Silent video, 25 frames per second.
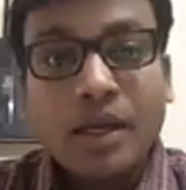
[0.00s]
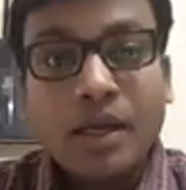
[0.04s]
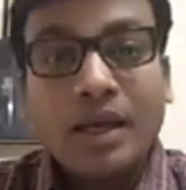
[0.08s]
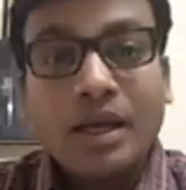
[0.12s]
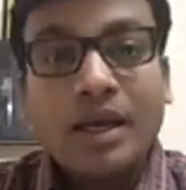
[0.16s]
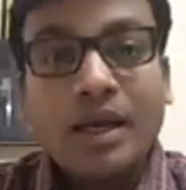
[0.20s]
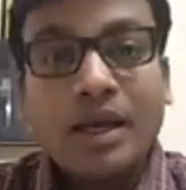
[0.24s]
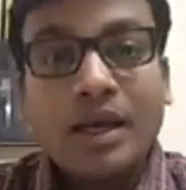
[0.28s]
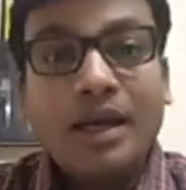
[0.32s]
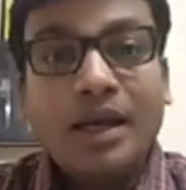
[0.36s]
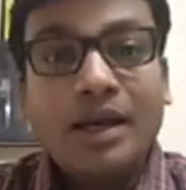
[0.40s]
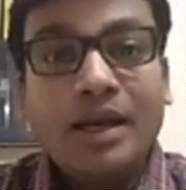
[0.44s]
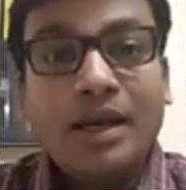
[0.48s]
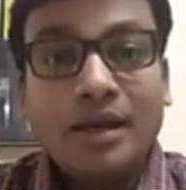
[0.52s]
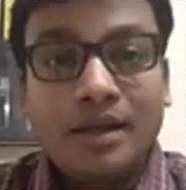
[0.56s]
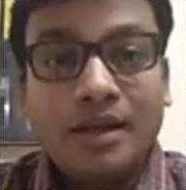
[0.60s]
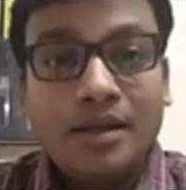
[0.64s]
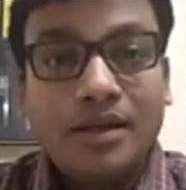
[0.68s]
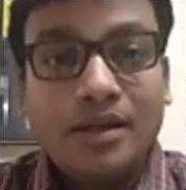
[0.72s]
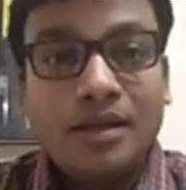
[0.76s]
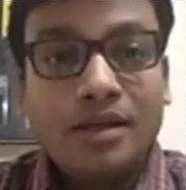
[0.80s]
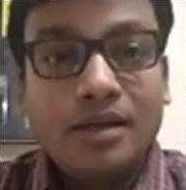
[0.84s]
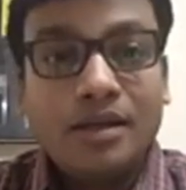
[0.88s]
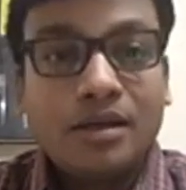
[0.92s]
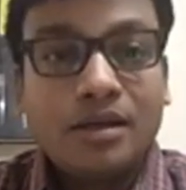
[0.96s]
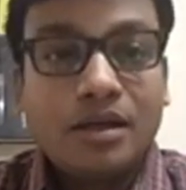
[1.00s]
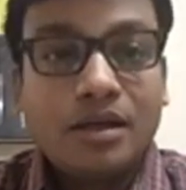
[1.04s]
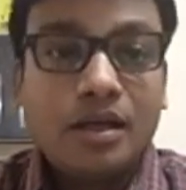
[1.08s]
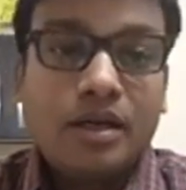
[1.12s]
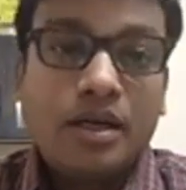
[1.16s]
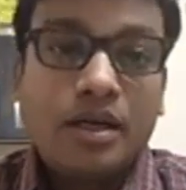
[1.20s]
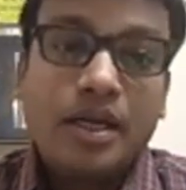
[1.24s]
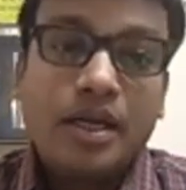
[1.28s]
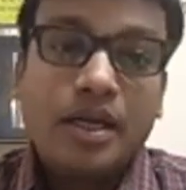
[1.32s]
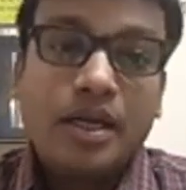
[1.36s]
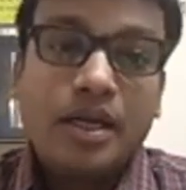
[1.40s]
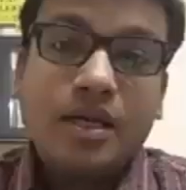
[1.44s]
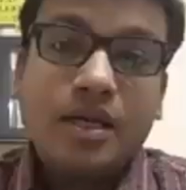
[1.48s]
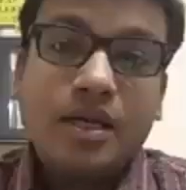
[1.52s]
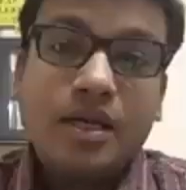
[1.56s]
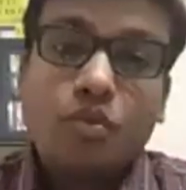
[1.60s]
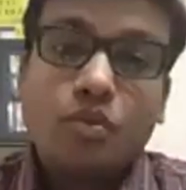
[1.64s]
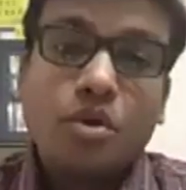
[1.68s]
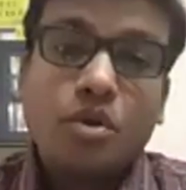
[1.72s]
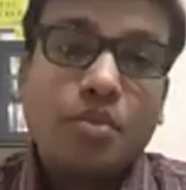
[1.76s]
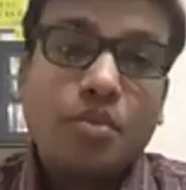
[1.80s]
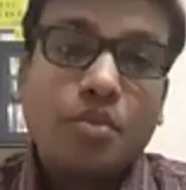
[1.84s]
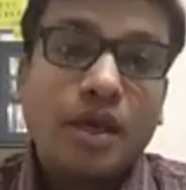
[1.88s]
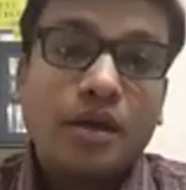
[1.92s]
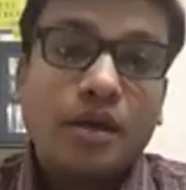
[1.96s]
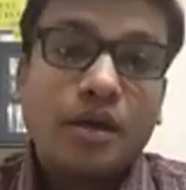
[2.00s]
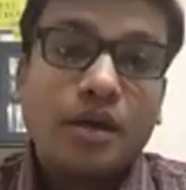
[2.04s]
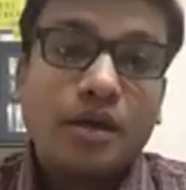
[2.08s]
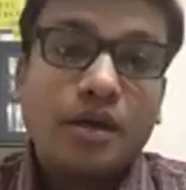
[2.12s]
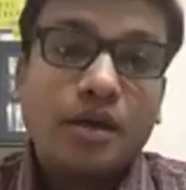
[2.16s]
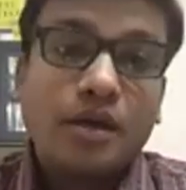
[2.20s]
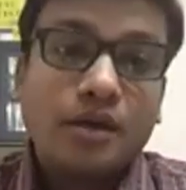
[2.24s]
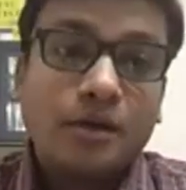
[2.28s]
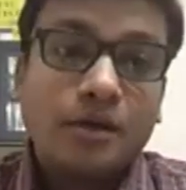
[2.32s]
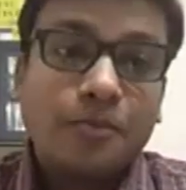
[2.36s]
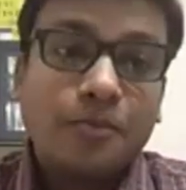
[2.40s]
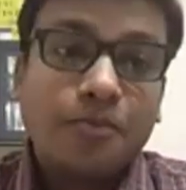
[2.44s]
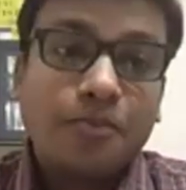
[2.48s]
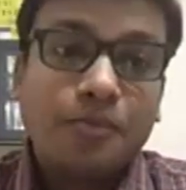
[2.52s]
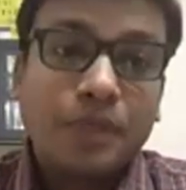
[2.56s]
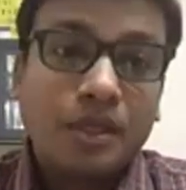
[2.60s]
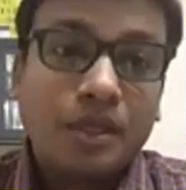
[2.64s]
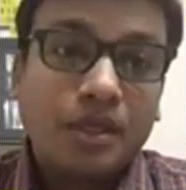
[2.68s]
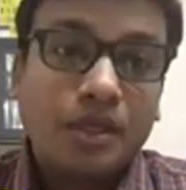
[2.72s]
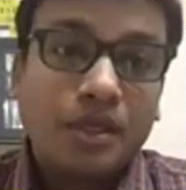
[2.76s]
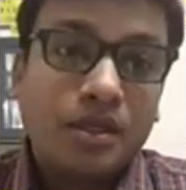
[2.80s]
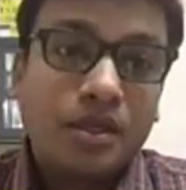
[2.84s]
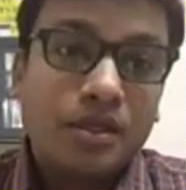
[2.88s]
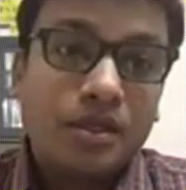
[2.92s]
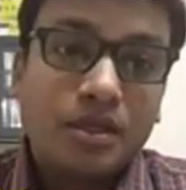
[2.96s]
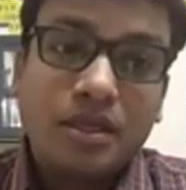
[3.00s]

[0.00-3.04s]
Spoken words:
and content would make a